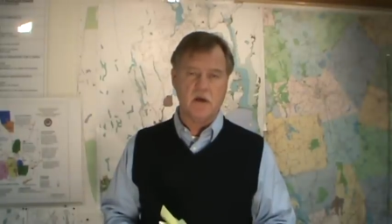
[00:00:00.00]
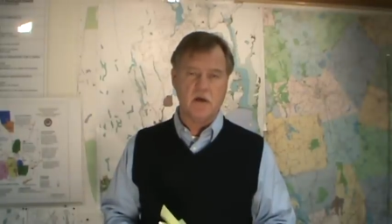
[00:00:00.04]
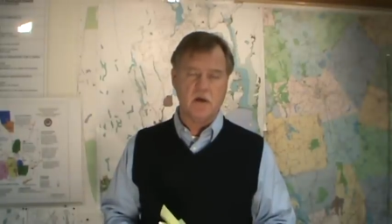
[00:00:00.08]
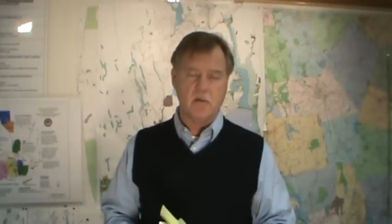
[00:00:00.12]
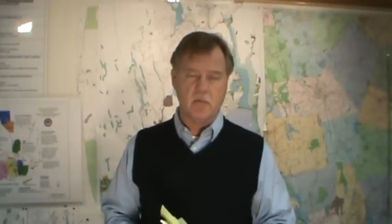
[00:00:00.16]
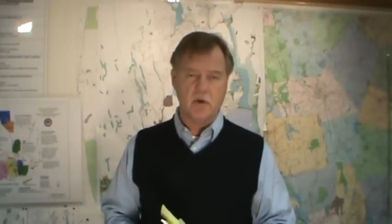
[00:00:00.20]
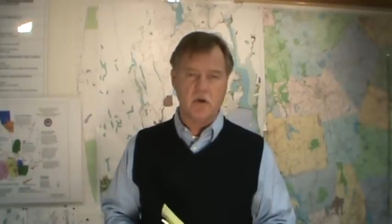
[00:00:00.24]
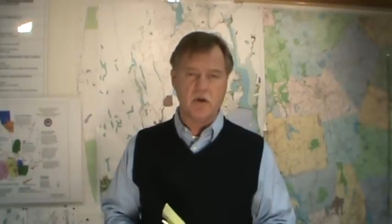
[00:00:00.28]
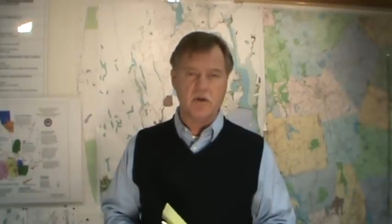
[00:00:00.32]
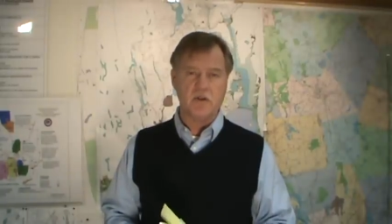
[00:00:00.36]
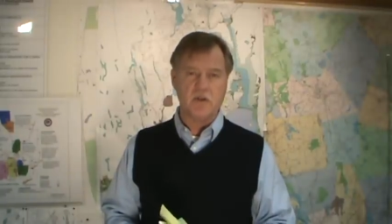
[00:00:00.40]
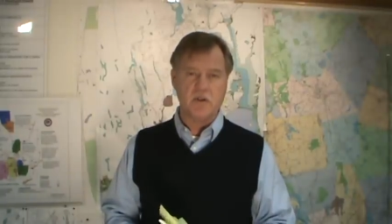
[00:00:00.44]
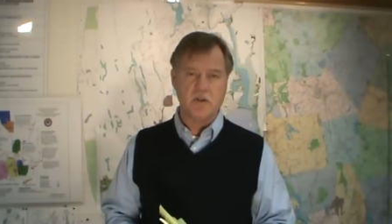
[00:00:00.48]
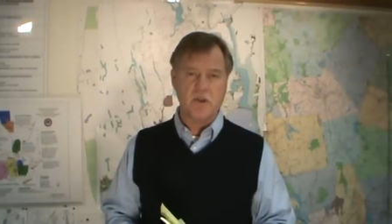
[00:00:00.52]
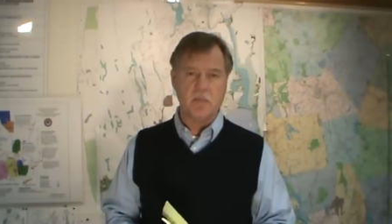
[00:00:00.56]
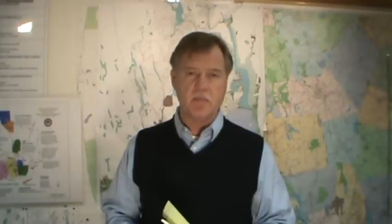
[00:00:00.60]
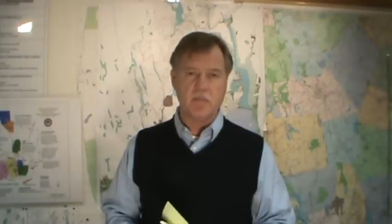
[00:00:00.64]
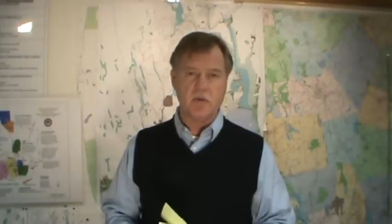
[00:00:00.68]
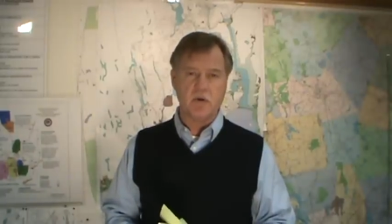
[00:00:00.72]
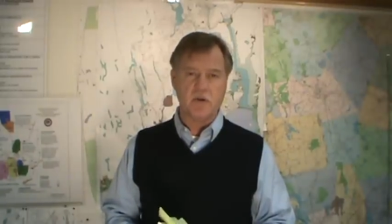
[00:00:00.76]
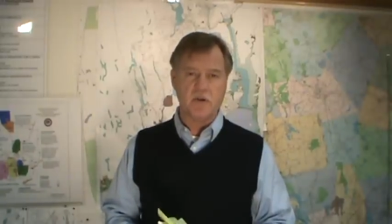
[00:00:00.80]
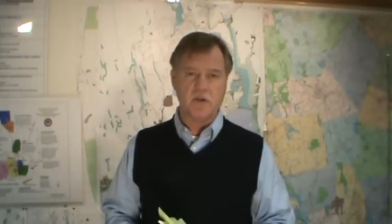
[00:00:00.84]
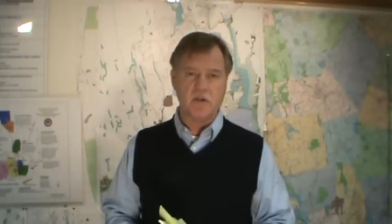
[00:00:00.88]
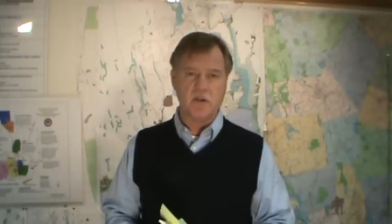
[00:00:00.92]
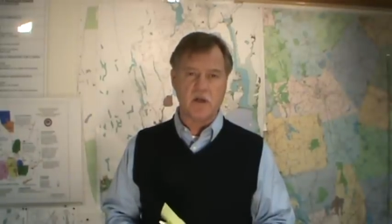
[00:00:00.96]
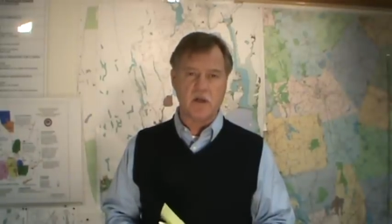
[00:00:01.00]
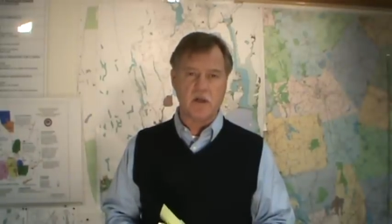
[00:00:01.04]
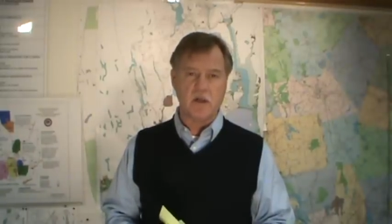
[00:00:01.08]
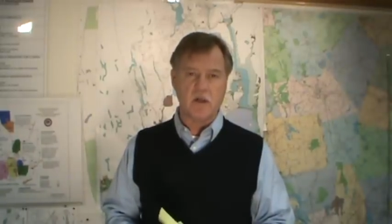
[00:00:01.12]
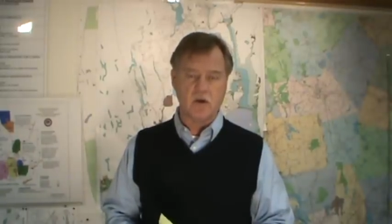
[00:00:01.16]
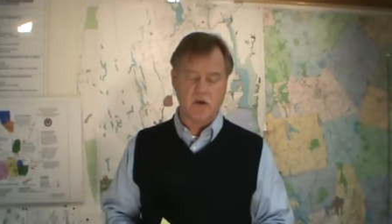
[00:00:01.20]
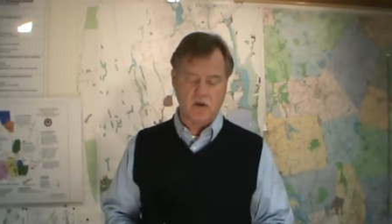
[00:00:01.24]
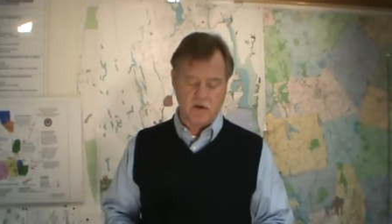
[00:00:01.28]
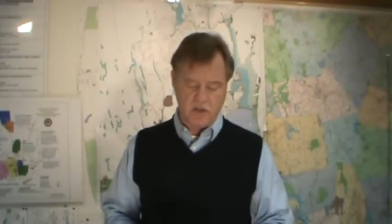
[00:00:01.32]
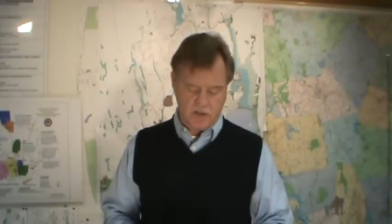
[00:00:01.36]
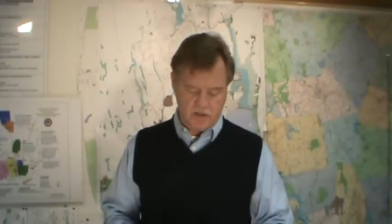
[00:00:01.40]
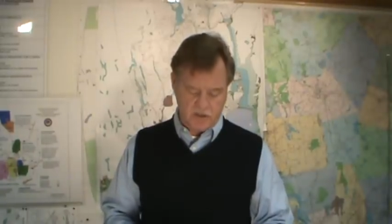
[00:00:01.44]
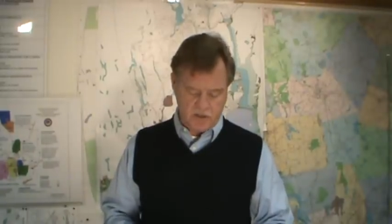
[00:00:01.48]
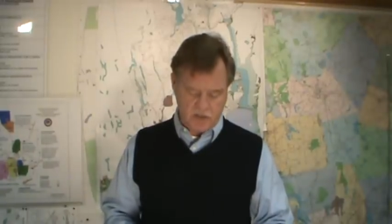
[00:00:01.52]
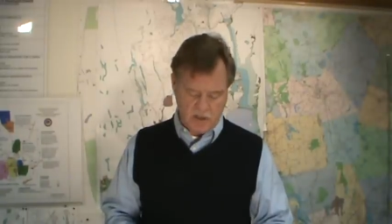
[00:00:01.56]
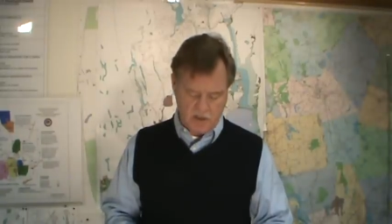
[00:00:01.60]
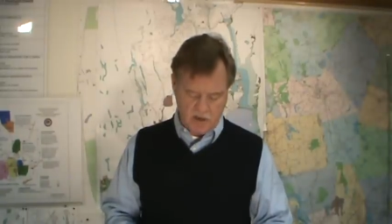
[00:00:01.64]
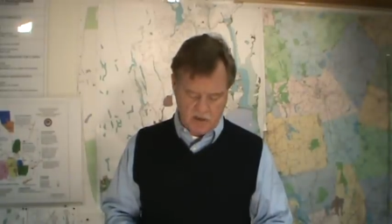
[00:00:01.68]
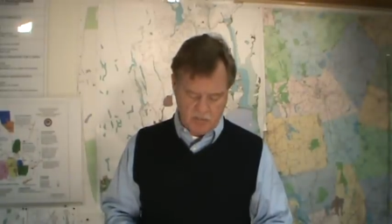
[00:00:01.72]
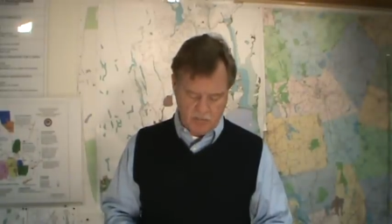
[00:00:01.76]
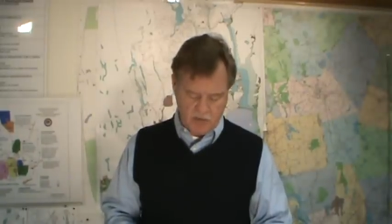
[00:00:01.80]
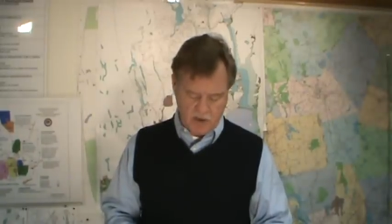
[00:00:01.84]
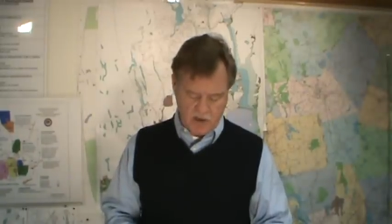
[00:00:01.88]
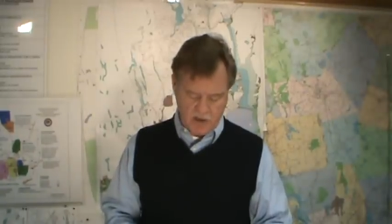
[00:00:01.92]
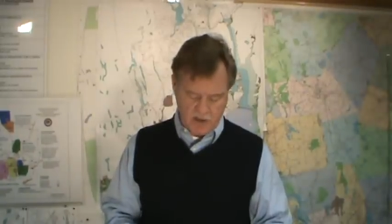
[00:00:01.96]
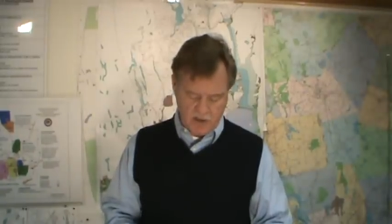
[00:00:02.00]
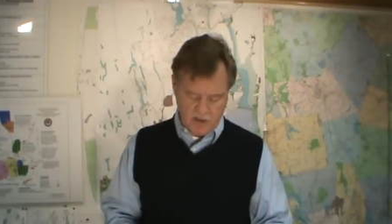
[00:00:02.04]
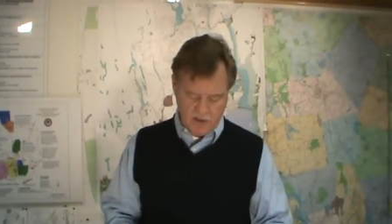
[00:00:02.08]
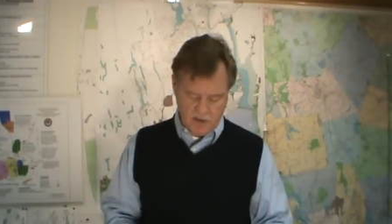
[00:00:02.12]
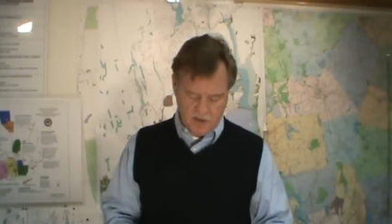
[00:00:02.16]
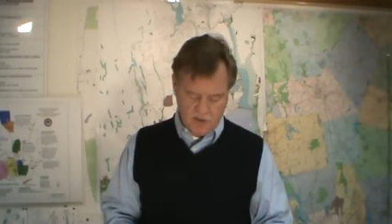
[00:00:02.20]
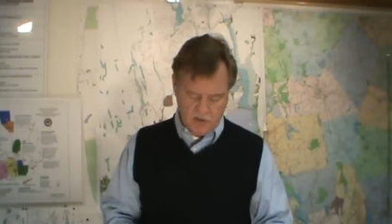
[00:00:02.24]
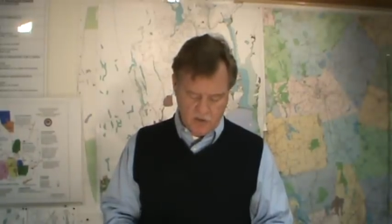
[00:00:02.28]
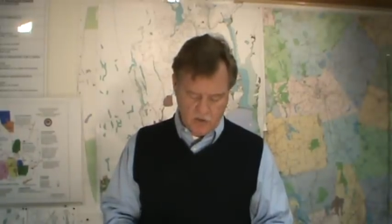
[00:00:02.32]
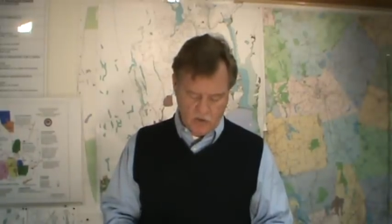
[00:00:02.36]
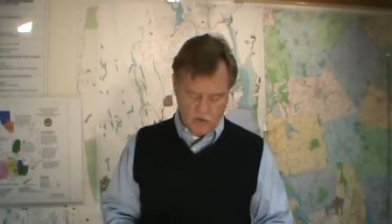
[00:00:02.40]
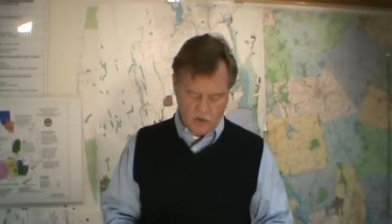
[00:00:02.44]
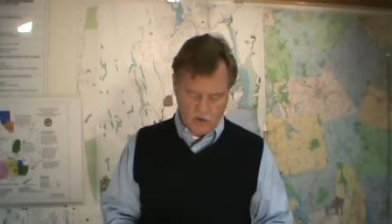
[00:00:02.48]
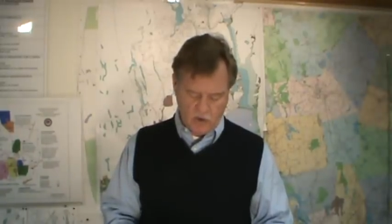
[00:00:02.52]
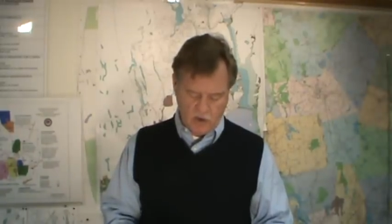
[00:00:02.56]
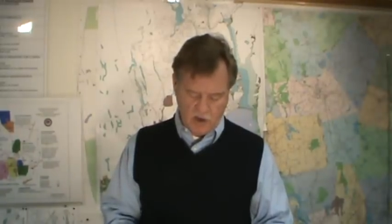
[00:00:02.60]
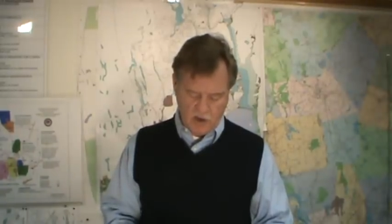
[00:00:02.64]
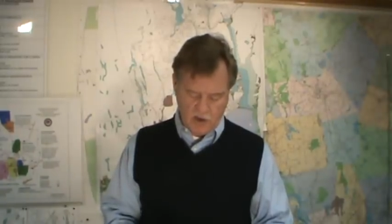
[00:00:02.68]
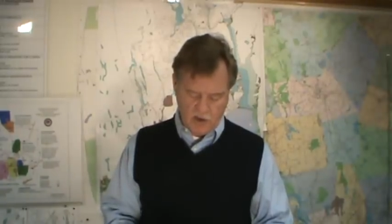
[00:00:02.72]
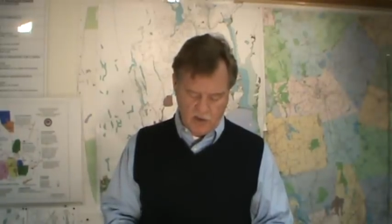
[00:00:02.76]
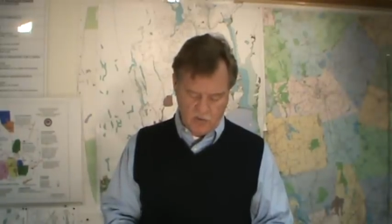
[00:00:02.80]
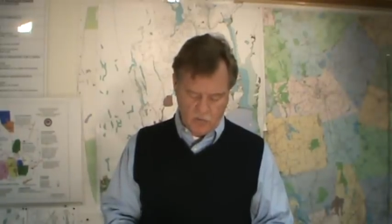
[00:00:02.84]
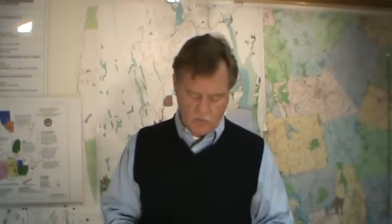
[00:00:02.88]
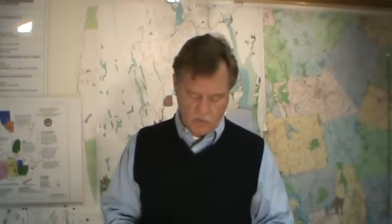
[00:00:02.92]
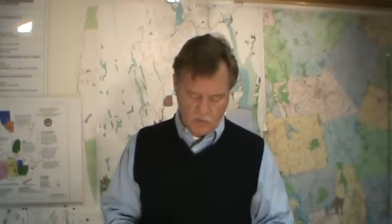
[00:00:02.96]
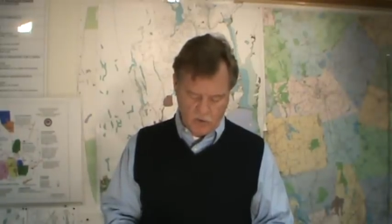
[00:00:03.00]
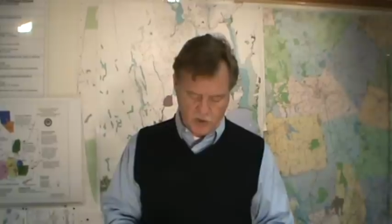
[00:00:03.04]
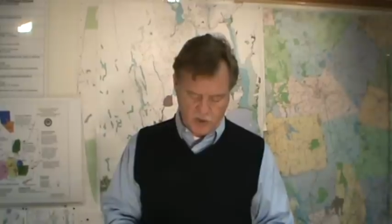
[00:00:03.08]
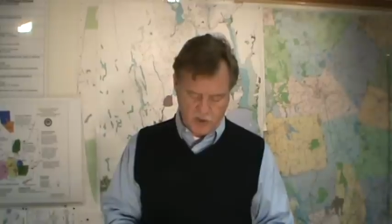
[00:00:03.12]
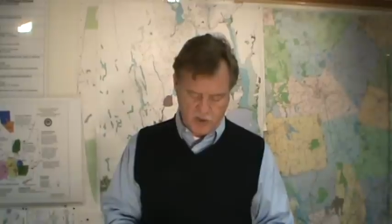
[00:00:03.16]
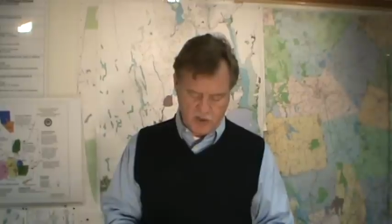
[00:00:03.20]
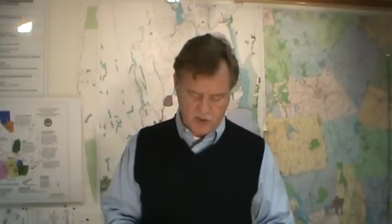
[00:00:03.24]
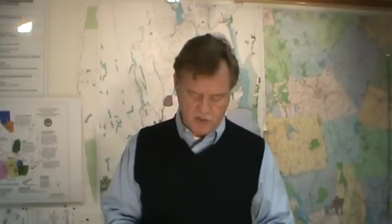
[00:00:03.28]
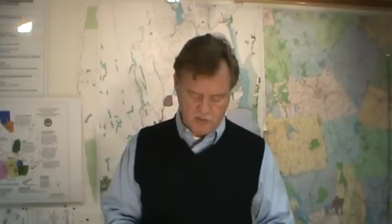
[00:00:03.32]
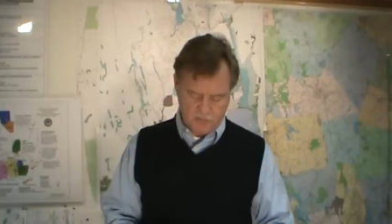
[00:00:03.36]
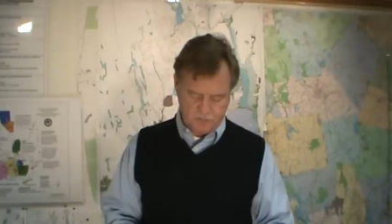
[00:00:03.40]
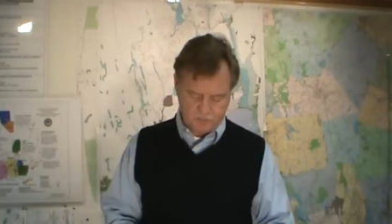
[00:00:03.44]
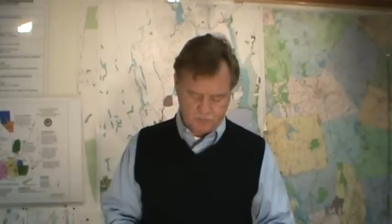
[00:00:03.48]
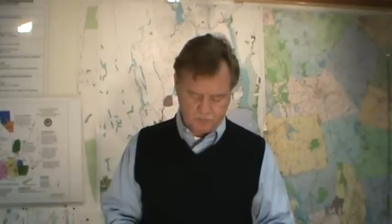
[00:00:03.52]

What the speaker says: emergency personnel are on standby or on working.